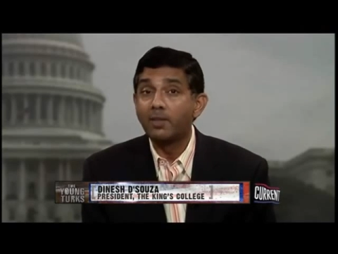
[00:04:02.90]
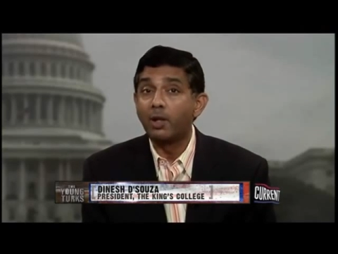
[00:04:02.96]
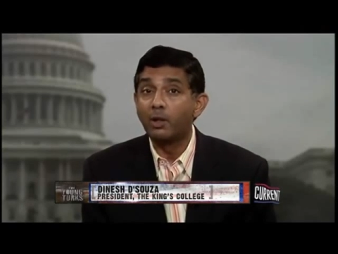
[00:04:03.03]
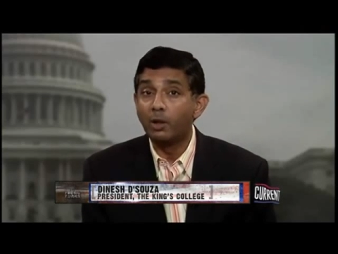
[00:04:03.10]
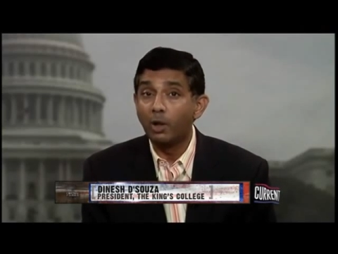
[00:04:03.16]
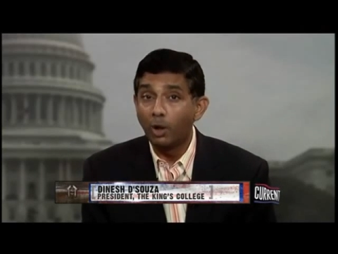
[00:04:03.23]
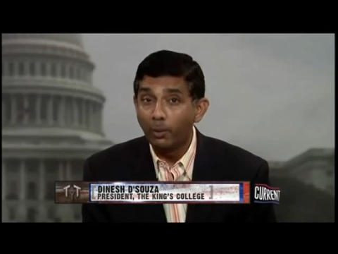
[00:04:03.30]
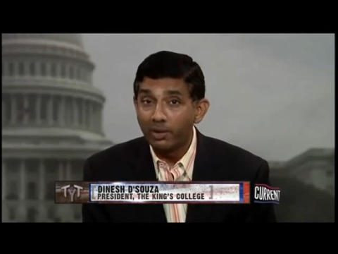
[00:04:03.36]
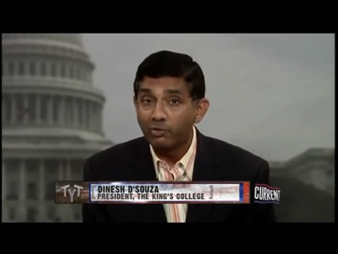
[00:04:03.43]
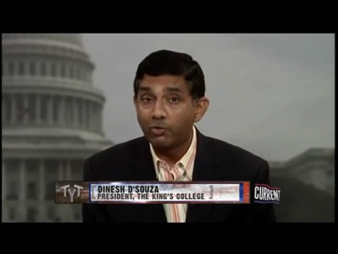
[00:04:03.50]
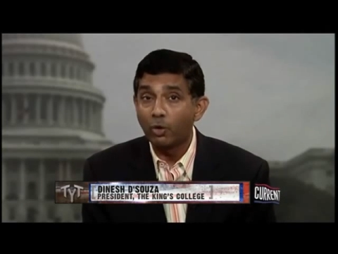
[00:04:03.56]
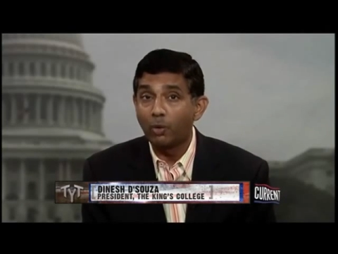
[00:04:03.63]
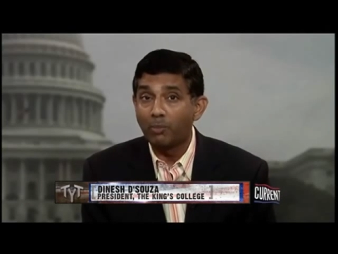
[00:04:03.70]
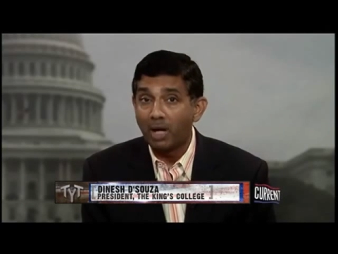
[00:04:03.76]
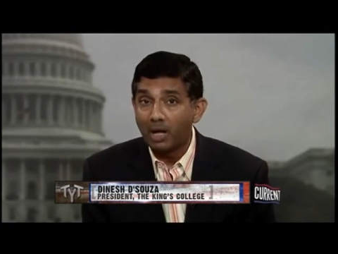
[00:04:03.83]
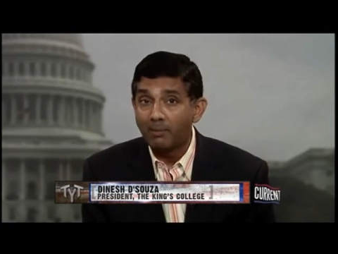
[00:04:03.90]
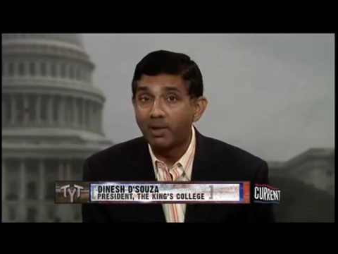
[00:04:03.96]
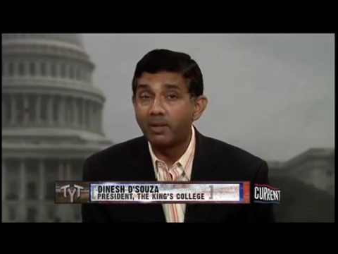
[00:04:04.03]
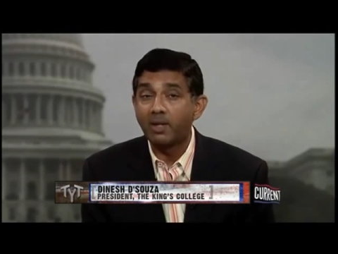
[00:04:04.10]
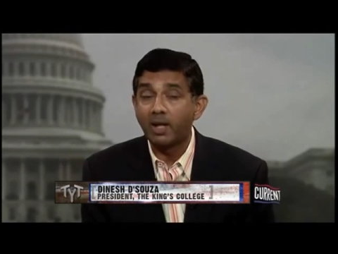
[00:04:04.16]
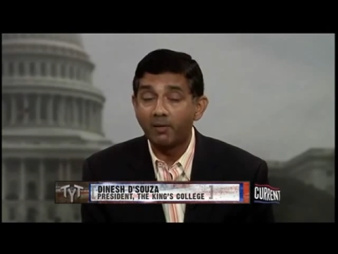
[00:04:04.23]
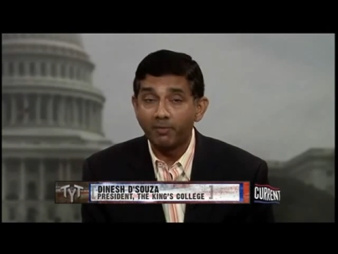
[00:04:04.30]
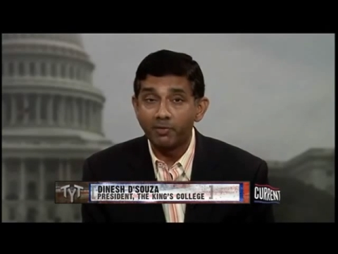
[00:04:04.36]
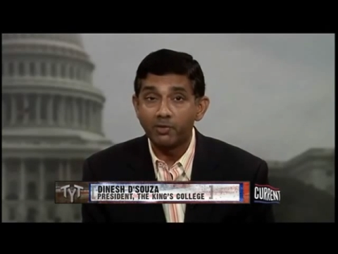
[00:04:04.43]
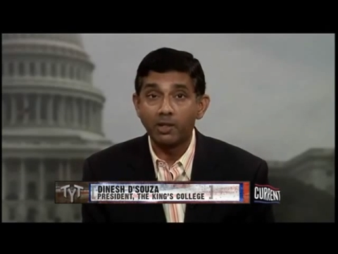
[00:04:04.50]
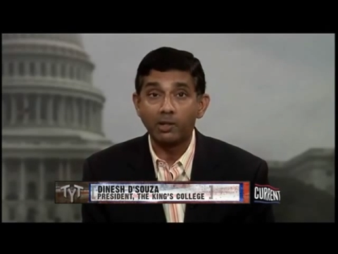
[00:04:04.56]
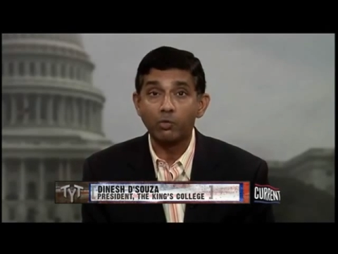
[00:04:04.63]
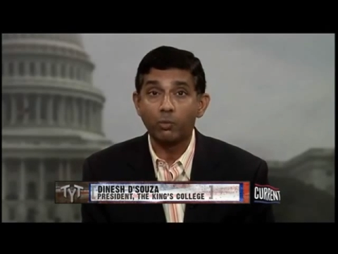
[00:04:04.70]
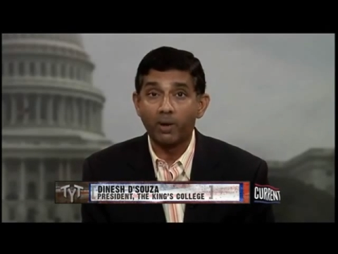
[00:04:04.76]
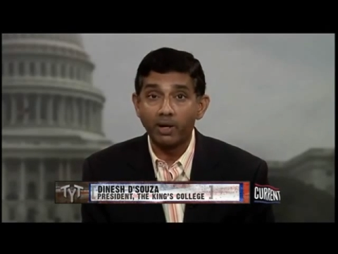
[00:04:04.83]
lowest Obama deficit
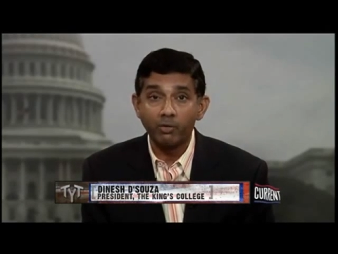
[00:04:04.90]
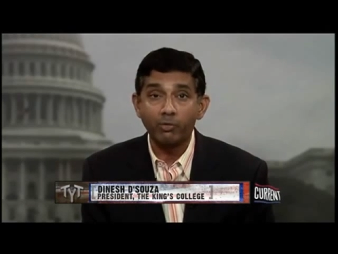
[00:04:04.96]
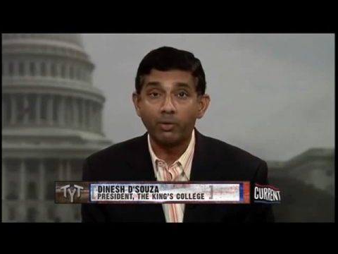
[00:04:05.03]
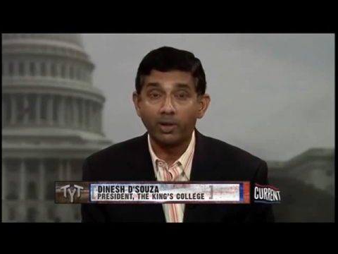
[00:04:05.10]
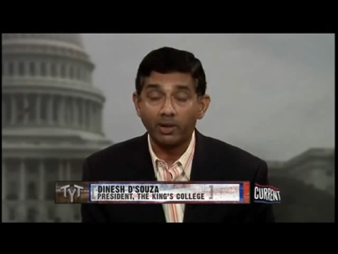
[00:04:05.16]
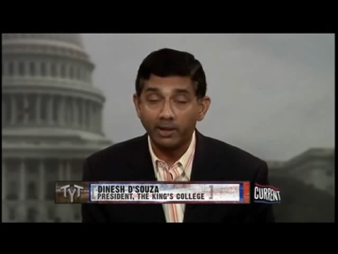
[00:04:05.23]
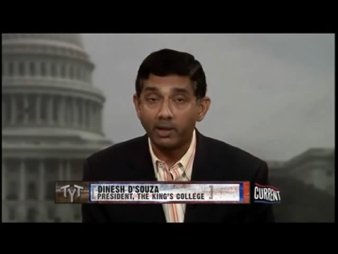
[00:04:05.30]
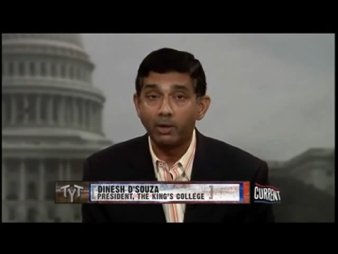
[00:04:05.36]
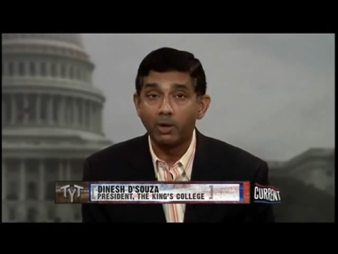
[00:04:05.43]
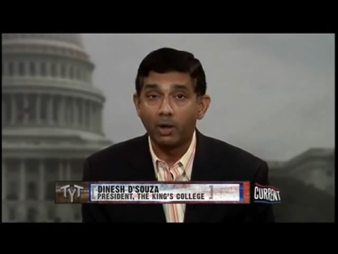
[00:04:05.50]
is $1 trillion.